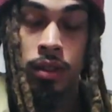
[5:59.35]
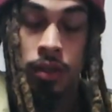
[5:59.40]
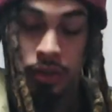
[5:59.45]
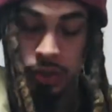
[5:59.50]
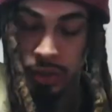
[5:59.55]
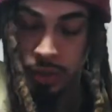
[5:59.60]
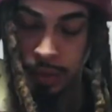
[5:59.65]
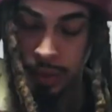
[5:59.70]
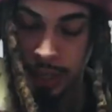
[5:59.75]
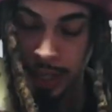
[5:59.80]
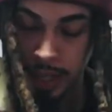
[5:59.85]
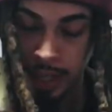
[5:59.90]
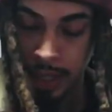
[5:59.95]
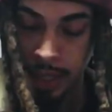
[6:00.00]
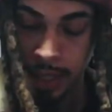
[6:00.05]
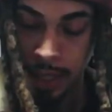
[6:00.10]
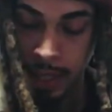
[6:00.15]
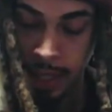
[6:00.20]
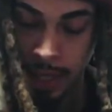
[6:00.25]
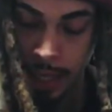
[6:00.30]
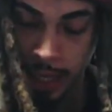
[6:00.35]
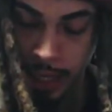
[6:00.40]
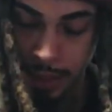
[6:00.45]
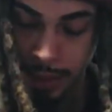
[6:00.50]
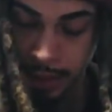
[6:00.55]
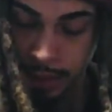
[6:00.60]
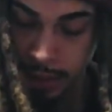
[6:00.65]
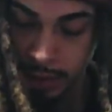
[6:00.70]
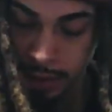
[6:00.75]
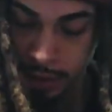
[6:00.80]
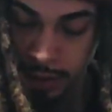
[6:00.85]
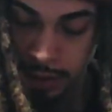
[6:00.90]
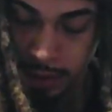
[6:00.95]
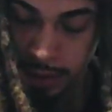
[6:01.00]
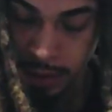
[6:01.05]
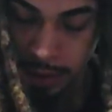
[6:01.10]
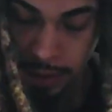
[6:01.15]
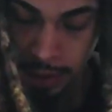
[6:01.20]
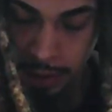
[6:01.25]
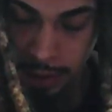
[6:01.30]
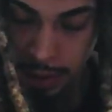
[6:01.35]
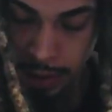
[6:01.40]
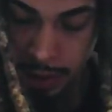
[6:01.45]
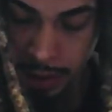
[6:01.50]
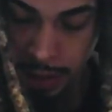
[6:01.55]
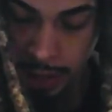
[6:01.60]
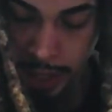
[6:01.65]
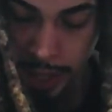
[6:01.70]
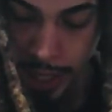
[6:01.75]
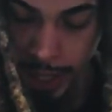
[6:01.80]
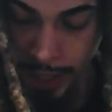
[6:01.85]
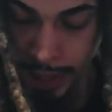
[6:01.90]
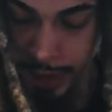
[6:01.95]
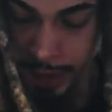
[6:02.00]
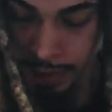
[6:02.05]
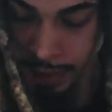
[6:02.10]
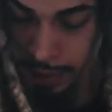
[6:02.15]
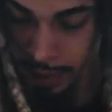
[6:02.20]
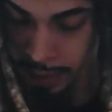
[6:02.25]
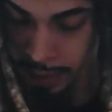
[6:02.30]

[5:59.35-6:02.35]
So we got Eddie ate